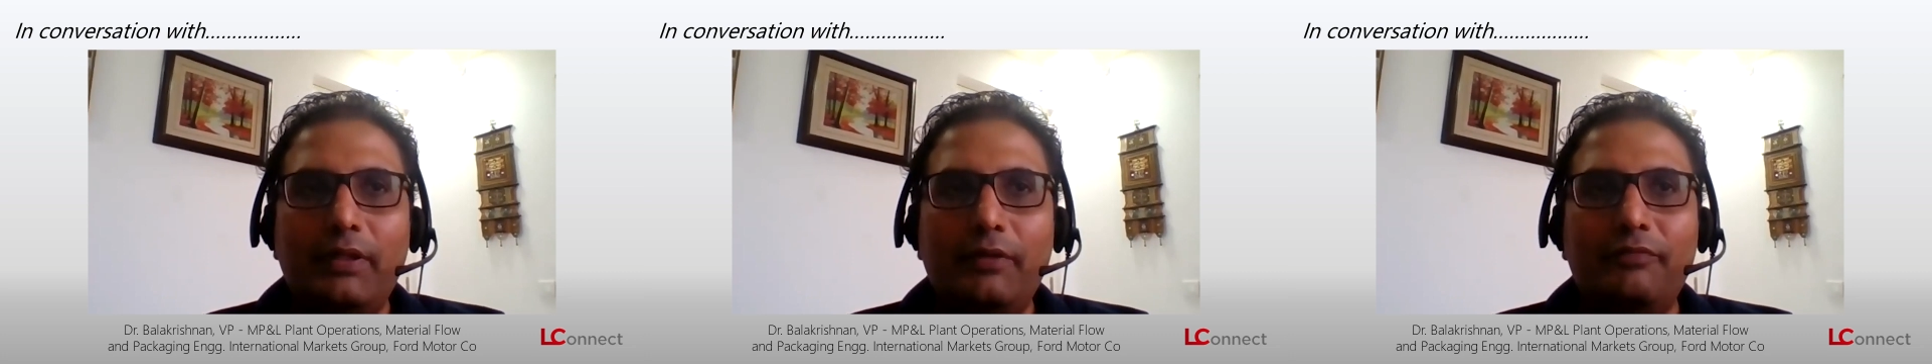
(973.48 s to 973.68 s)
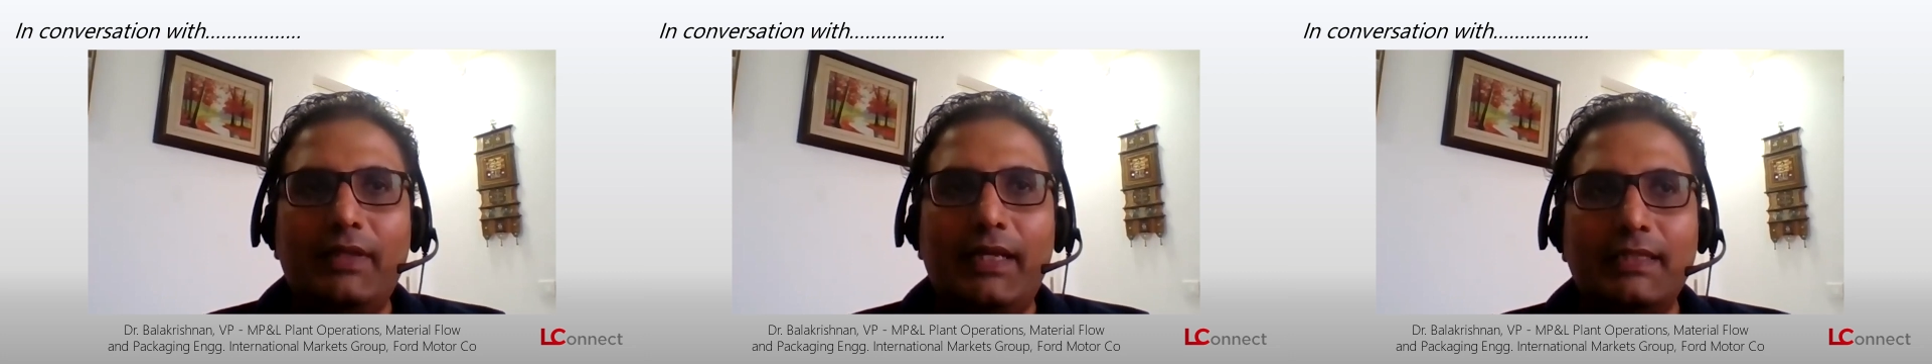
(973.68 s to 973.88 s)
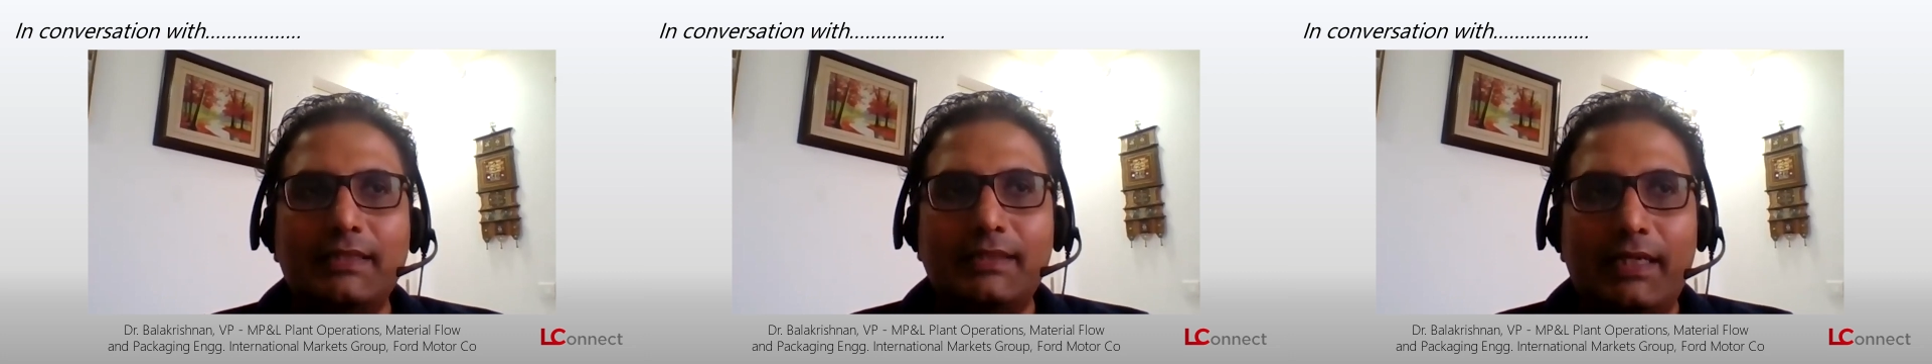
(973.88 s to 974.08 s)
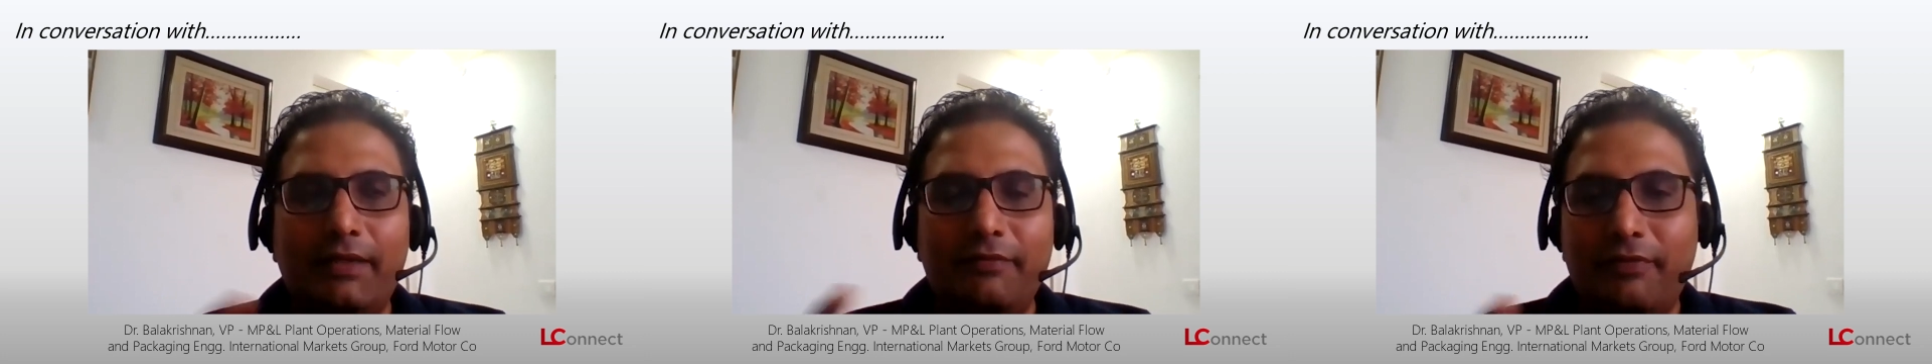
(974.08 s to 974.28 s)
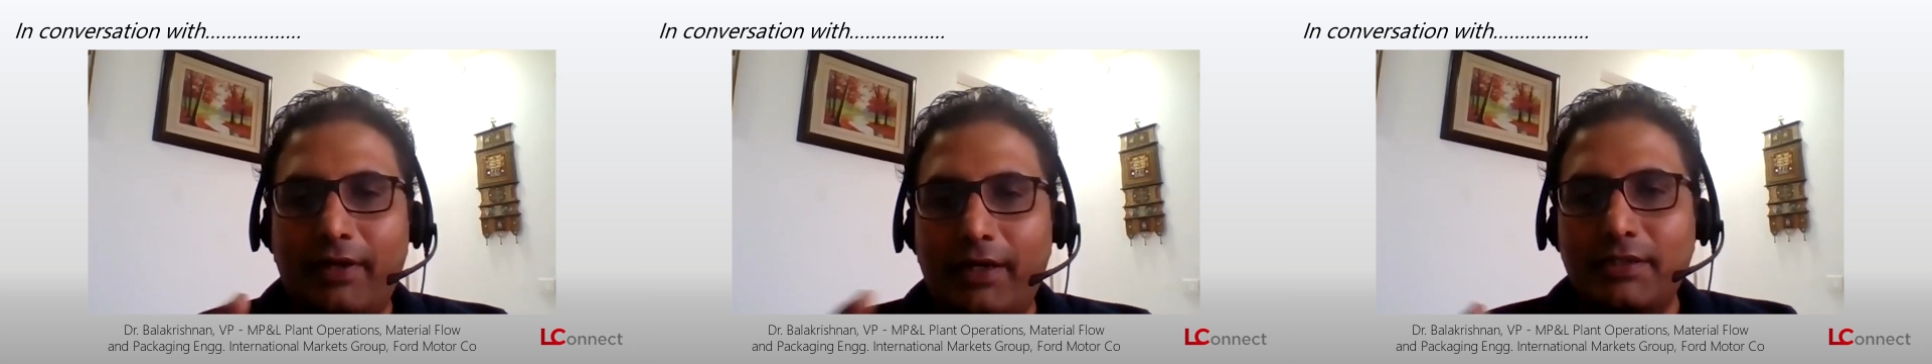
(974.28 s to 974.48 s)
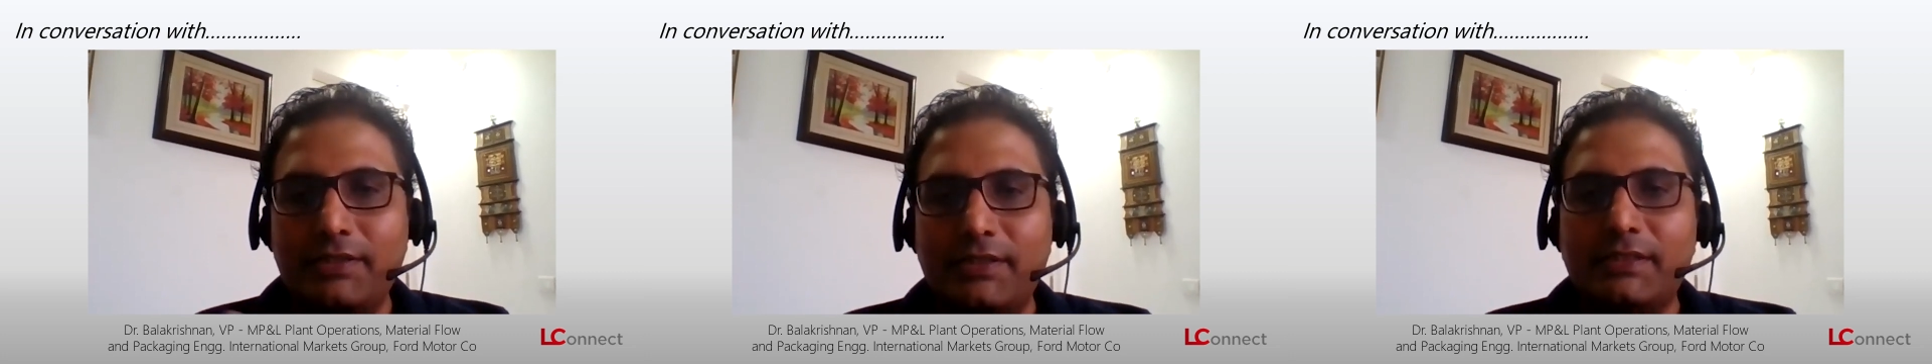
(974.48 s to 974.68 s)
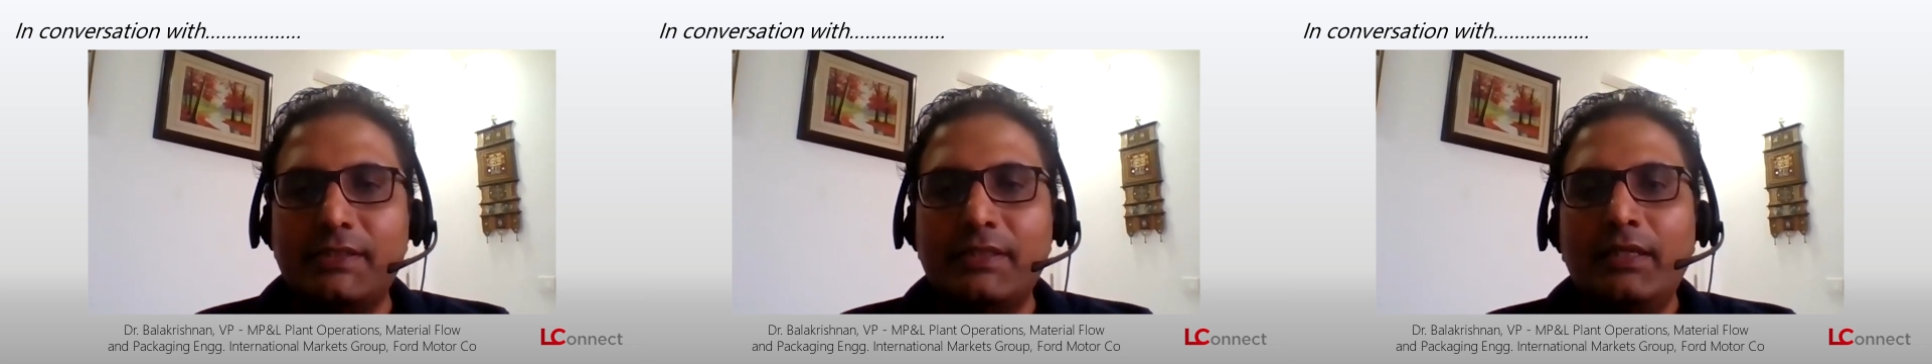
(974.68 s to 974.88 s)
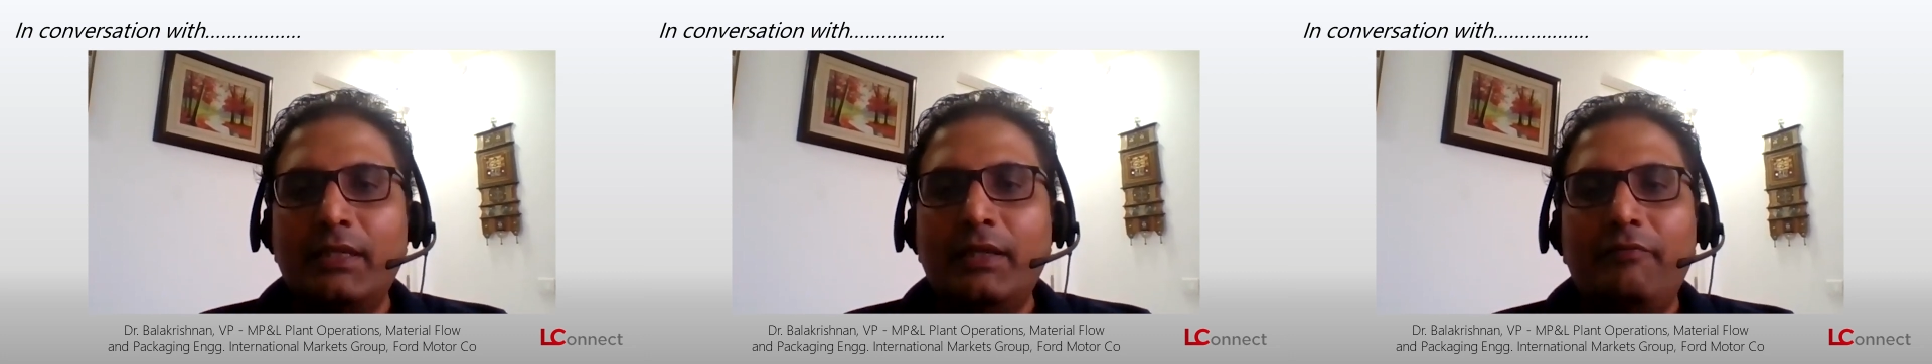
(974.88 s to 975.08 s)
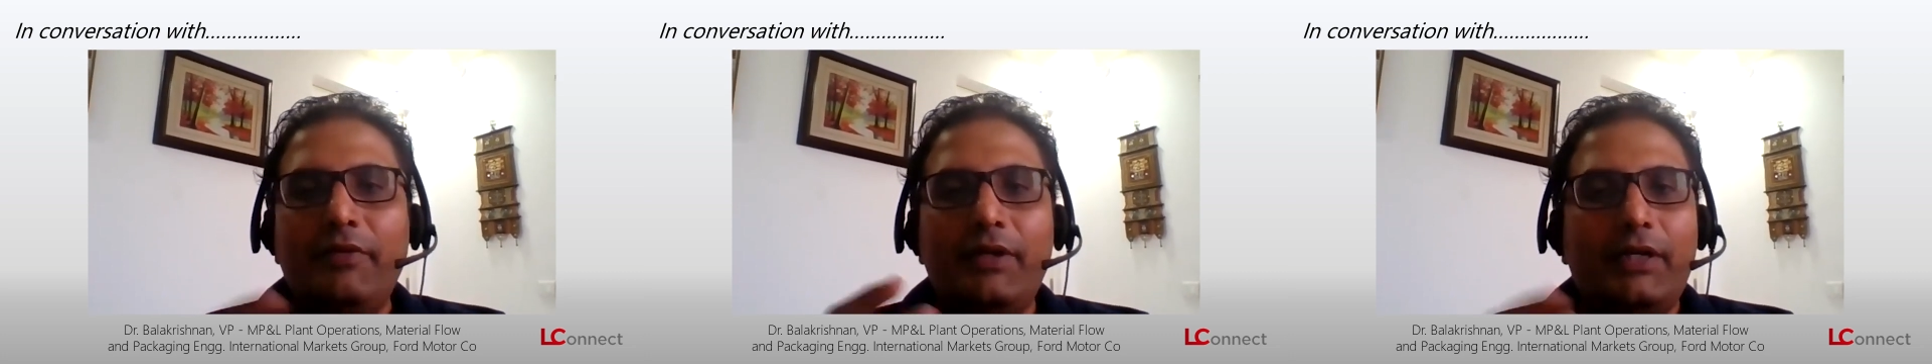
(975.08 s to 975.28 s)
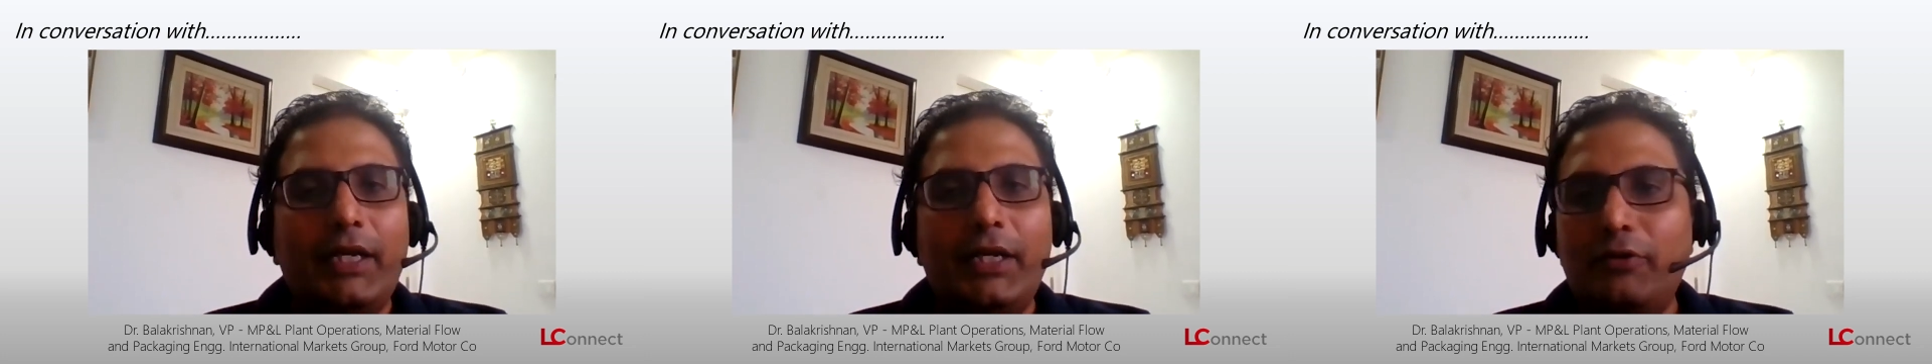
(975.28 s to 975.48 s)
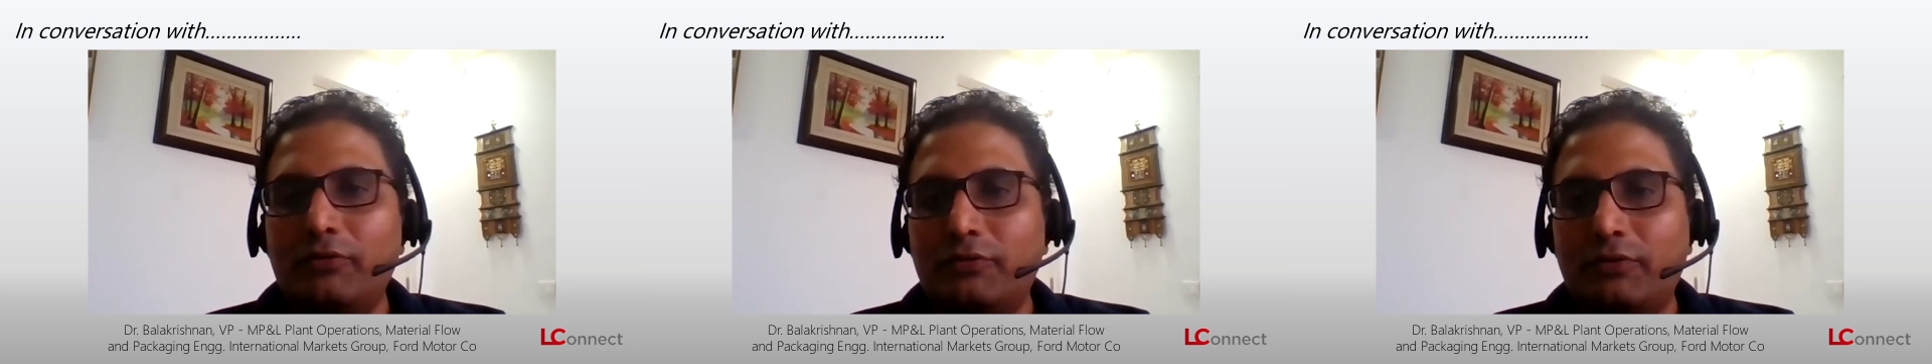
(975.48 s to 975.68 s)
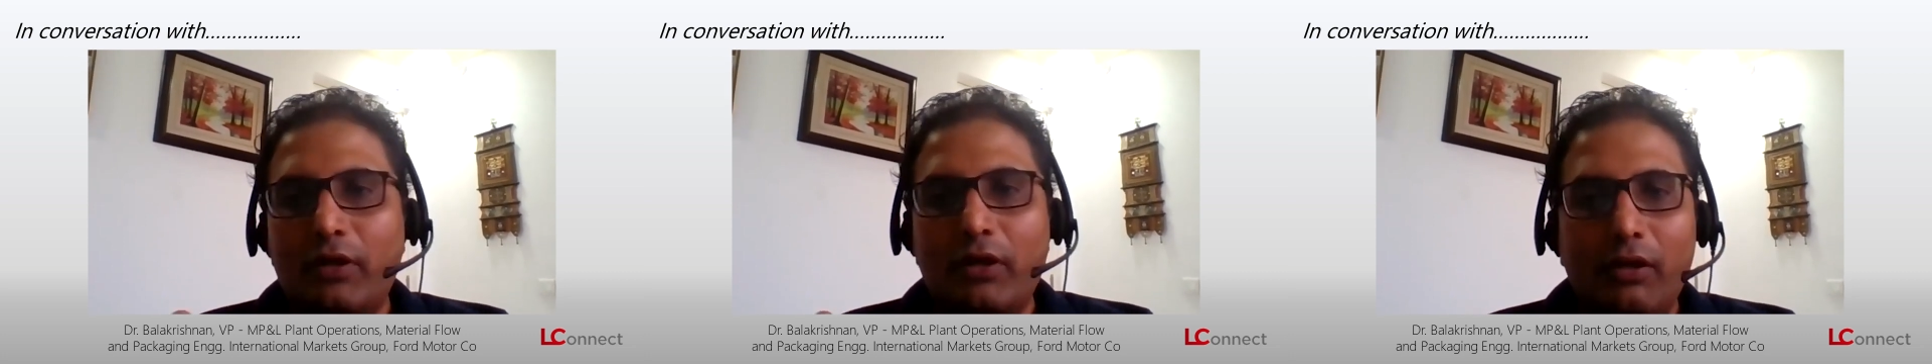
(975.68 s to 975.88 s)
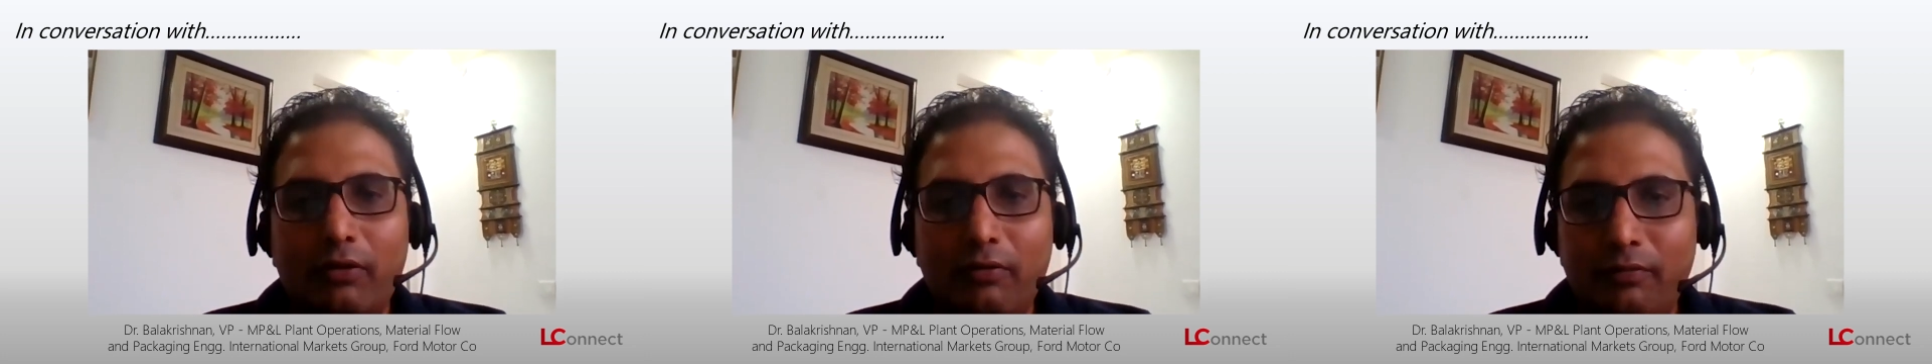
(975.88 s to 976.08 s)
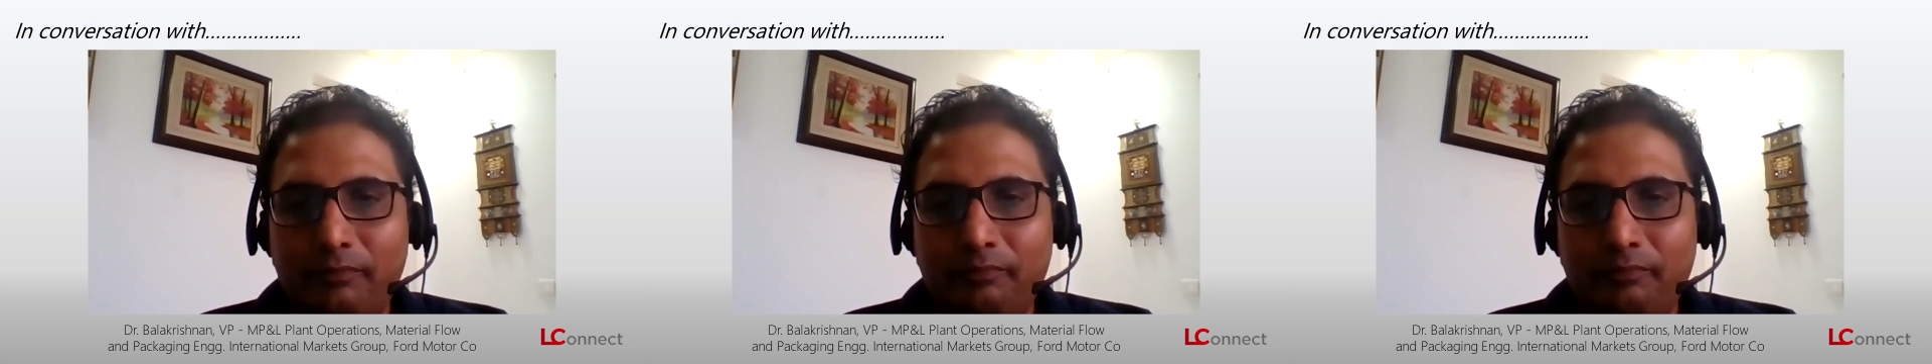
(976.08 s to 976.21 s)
there is a difference, we try to solve.